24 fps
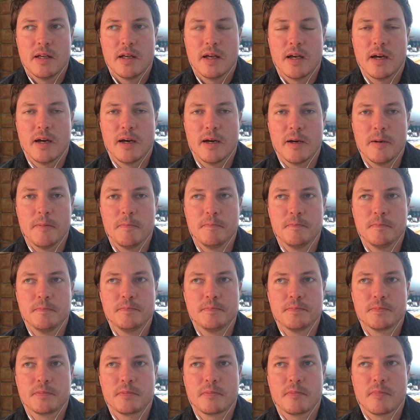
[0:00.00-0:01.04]
And
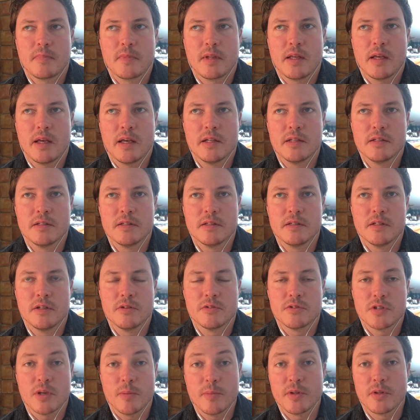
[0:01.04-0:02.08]

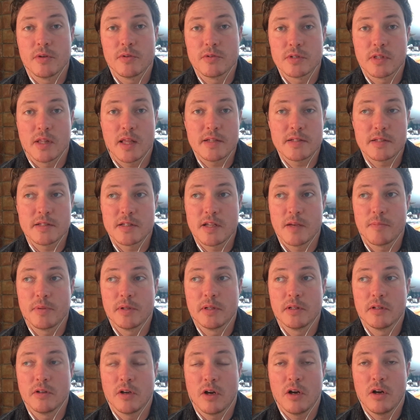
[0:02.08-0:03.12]
some of those lessons have
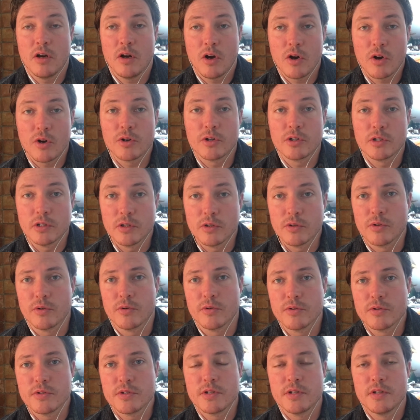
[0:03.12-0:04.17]
been hard
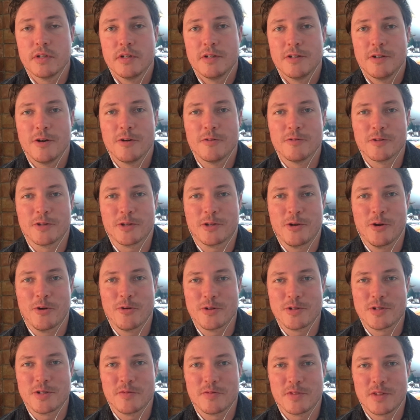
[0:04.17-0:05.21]
learned over the
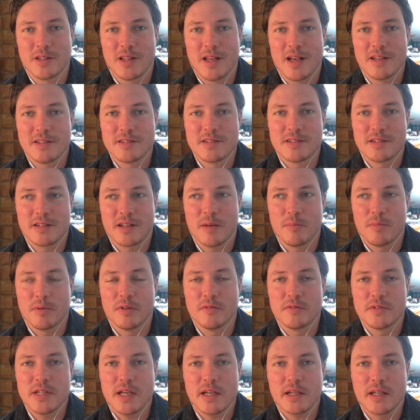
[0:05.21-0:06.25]
course of the last couple
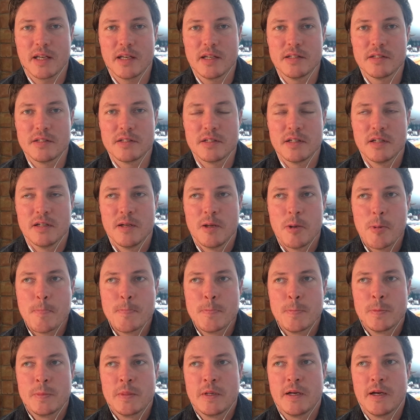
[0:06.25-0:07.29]
of decades.
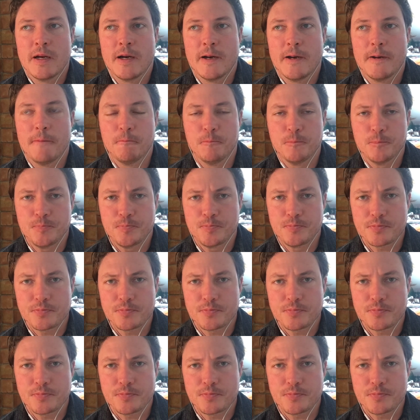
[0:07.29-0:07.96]
I'll